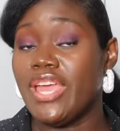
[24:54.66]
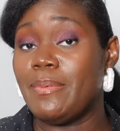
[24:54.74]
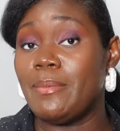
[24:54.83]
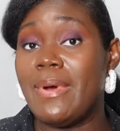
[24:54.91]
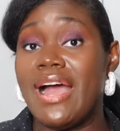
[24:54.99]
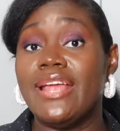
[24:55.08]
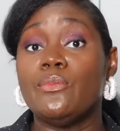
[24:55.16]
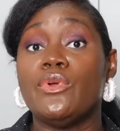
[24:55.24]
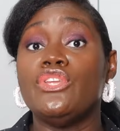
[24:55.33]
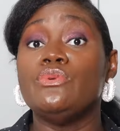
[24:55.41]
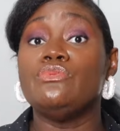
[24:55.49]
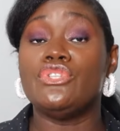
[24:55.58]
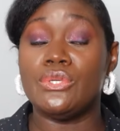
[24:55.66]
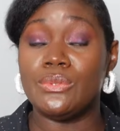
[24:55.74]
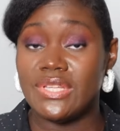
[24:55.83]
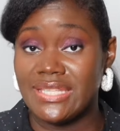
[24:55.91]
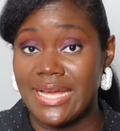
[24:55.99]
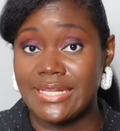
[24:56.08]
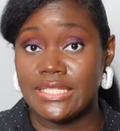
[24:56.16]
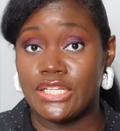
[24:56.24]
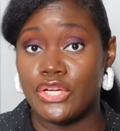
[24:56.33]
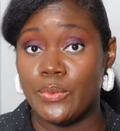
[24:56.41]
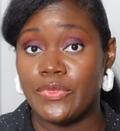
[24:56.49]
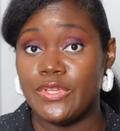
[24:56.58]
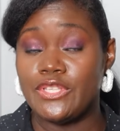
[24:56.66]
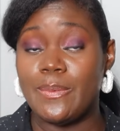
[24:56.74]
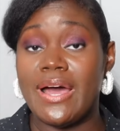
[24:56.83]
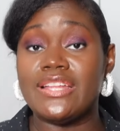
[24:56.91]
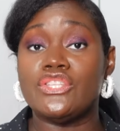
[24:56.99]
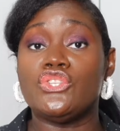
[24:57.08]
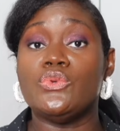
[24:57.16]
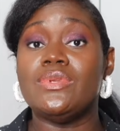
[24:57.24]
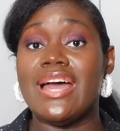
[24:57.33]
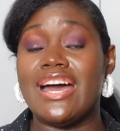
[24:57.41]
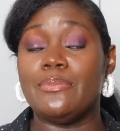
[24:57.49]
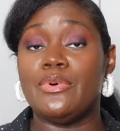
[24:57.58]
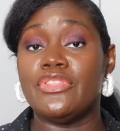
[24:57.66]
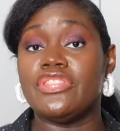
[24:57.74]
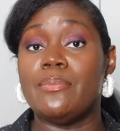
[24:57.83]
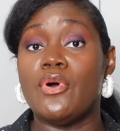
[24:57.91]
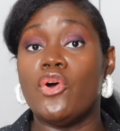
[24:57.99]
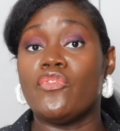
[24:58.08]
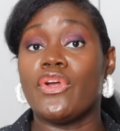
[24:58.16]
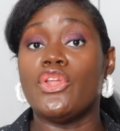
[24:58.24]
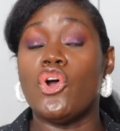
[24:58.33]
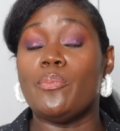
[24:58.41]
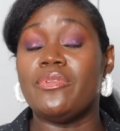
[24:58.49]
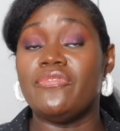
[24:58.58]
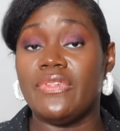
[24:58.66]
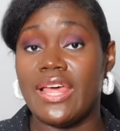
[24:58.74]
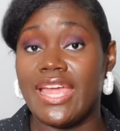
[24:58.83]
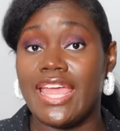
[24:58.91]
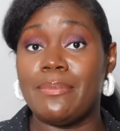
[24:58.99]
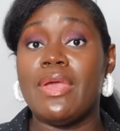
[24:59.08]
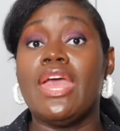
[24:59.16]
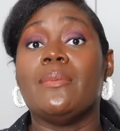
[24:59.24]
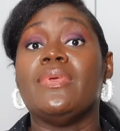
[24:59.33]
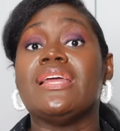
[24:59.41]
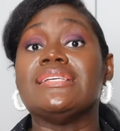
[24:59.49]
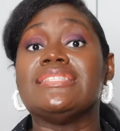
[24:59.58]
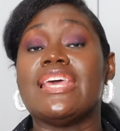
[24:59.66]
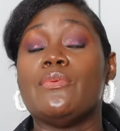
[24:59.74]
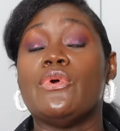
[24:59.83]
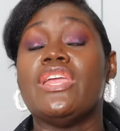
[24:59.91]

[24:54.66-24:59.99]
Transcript: keep in mind, when you do decide to cook with these pots, do not put them over an open flame because they will